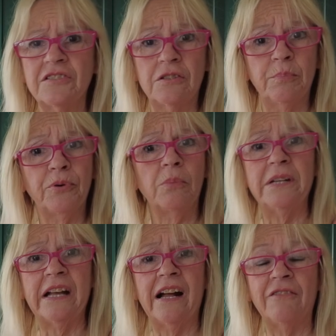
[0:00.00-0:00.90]
and you
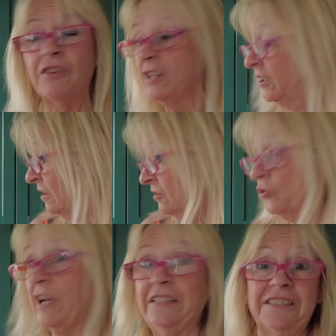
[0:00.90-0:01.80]
probably have,
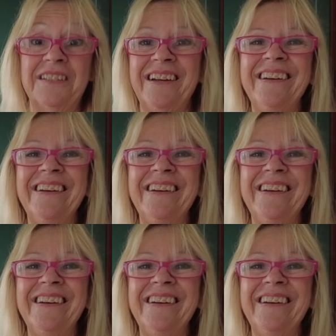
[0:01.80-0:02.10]
try it.